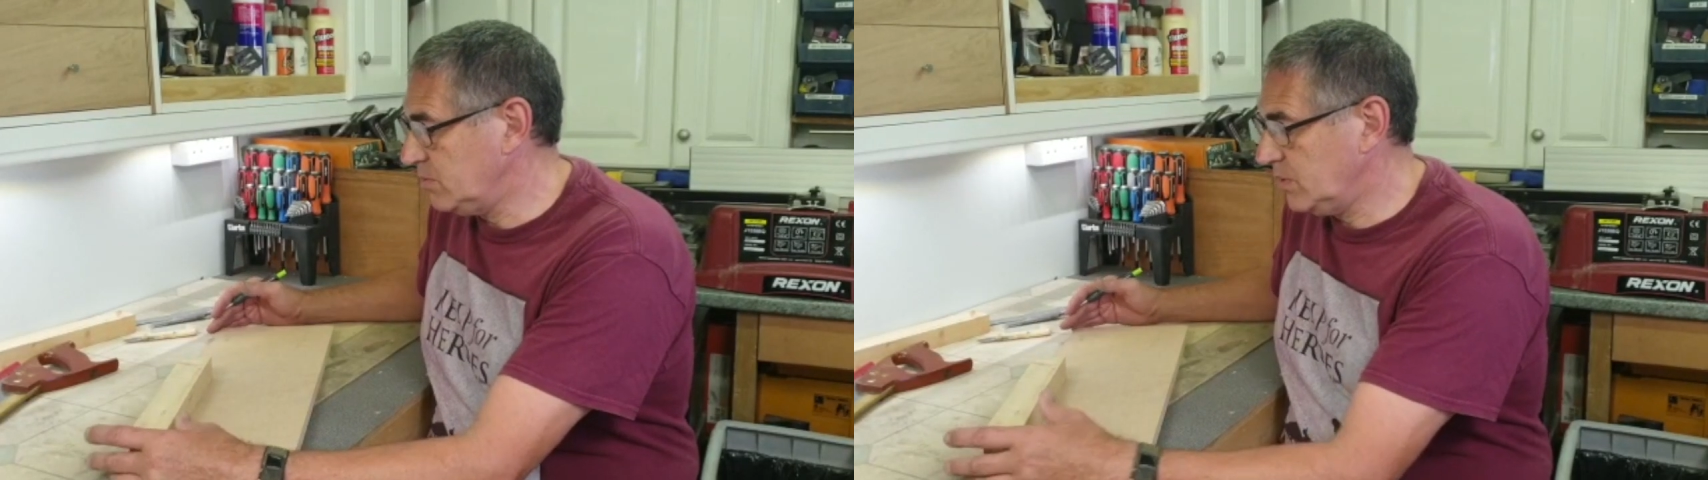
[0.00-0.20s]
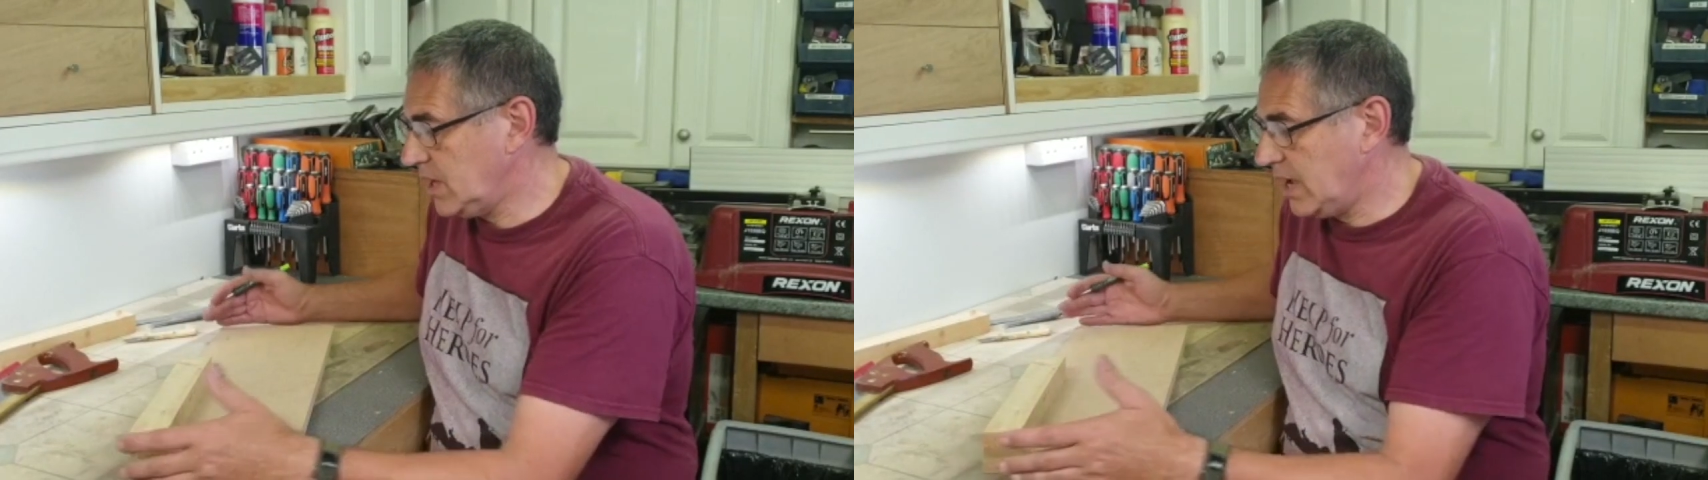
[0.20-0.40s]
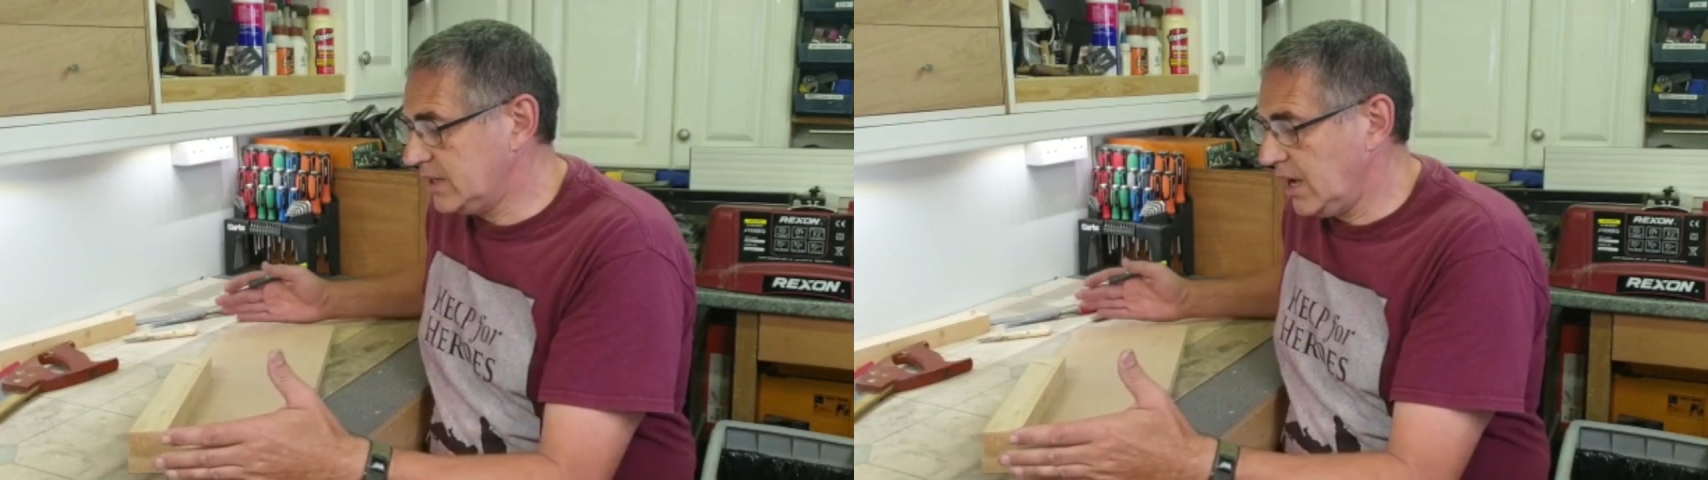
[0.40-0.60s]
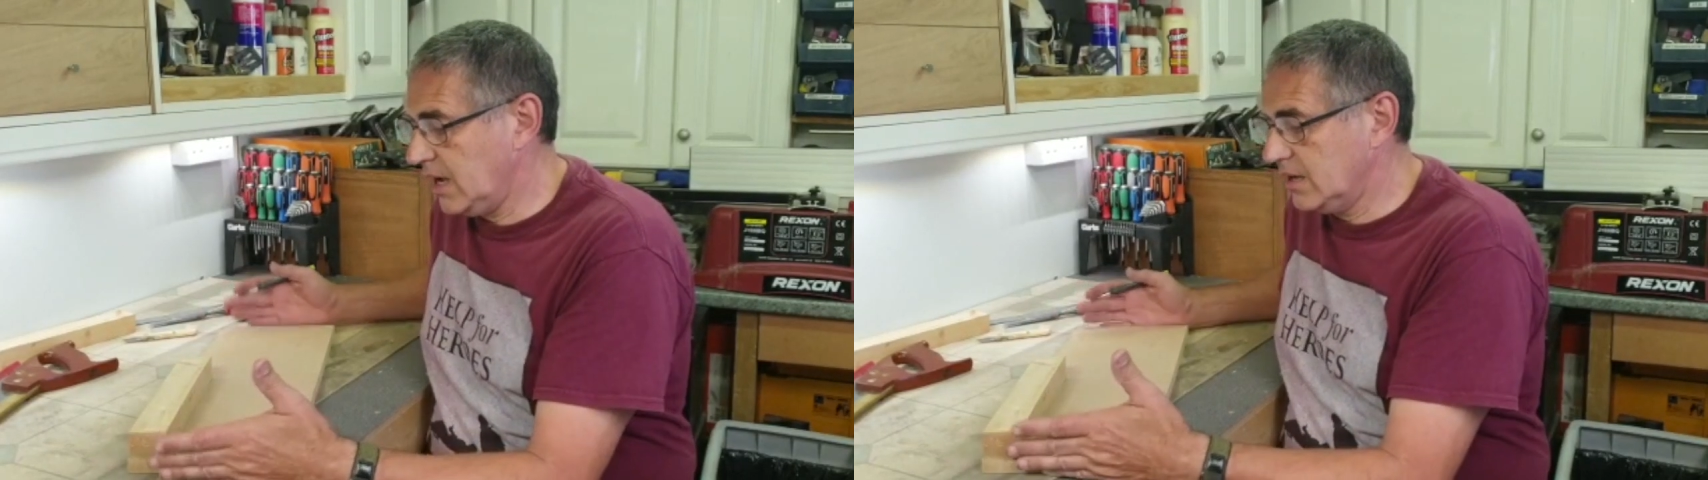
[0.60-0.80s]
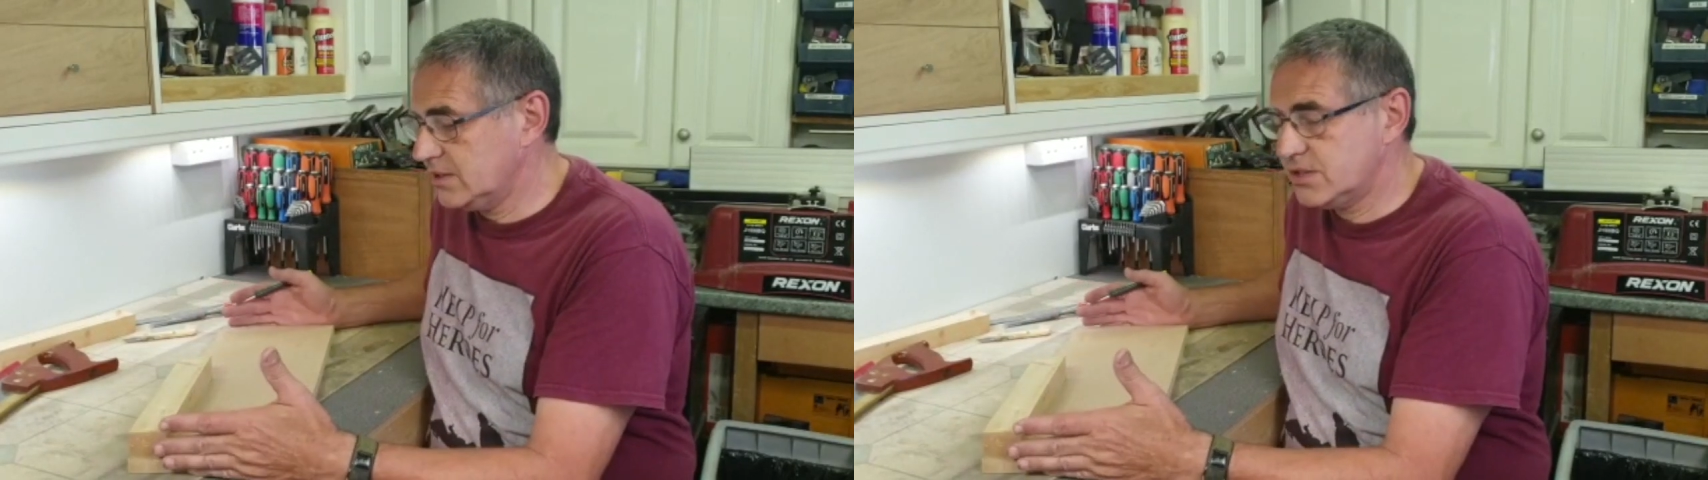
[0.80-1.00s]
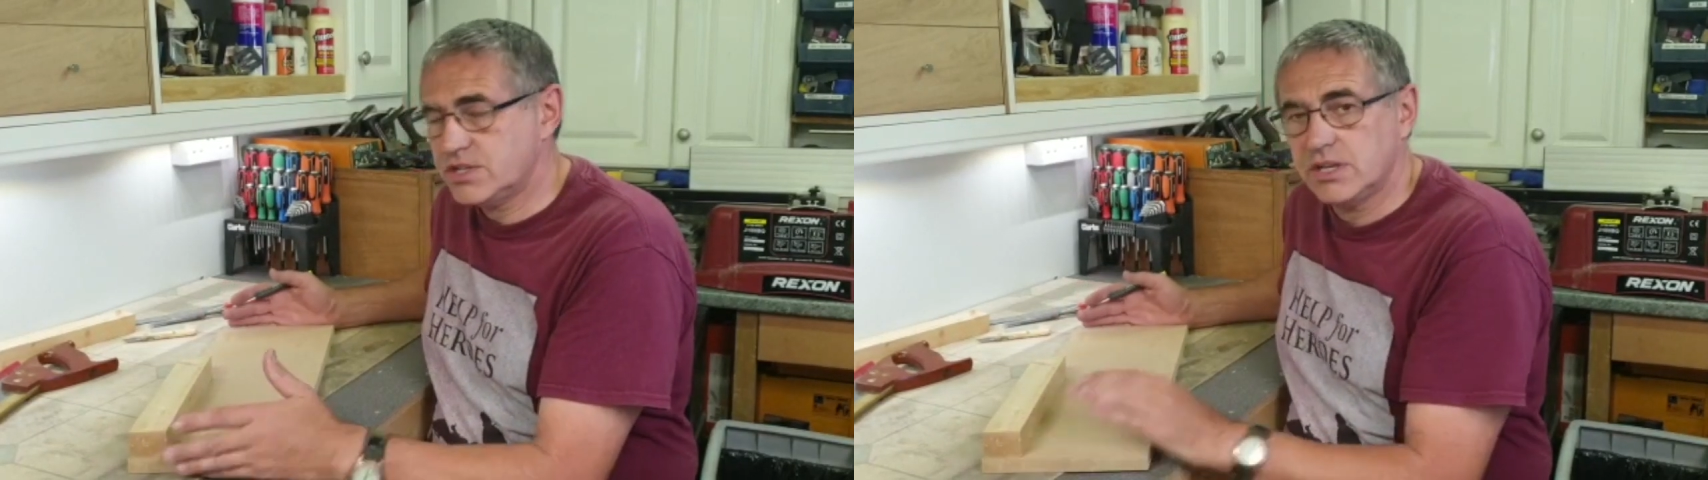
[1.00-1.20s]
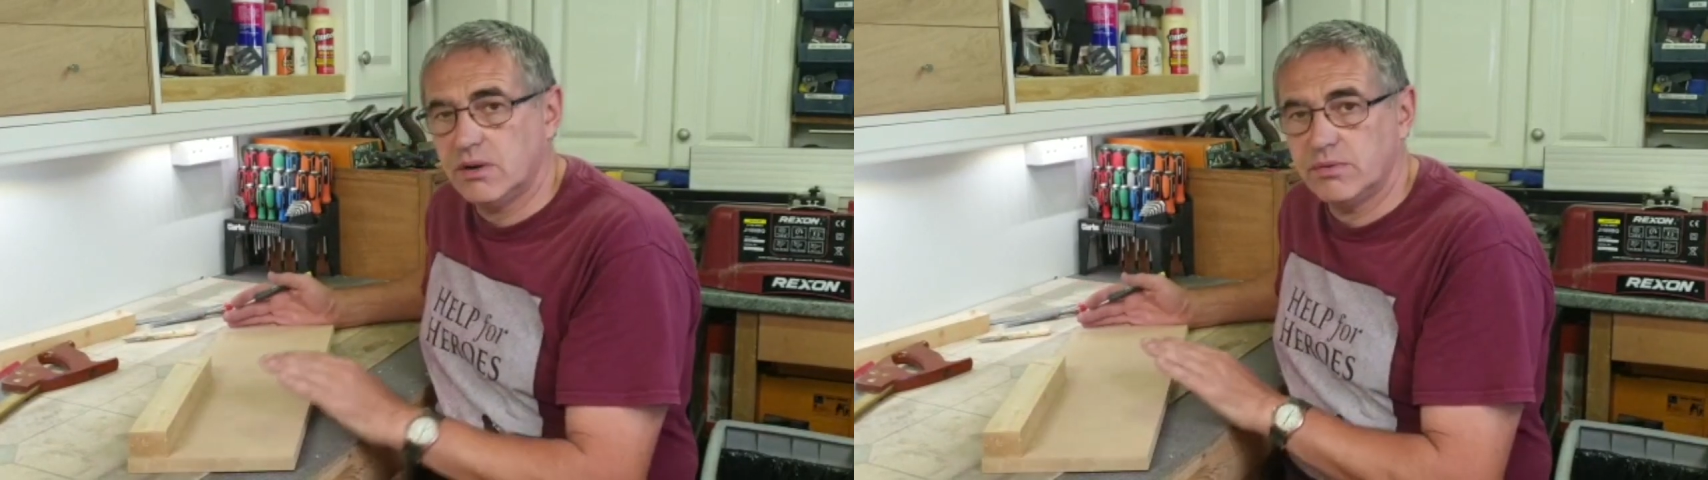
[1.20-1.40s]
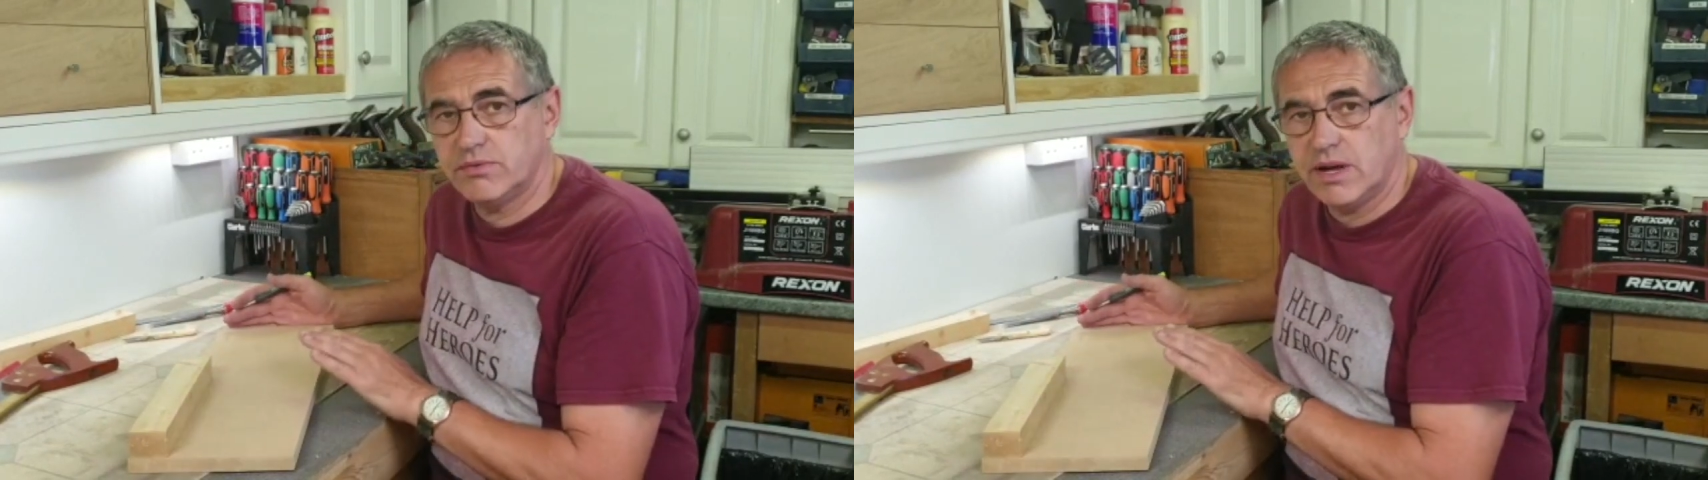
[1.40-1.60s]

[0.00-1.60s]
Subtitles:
we had cut to start with,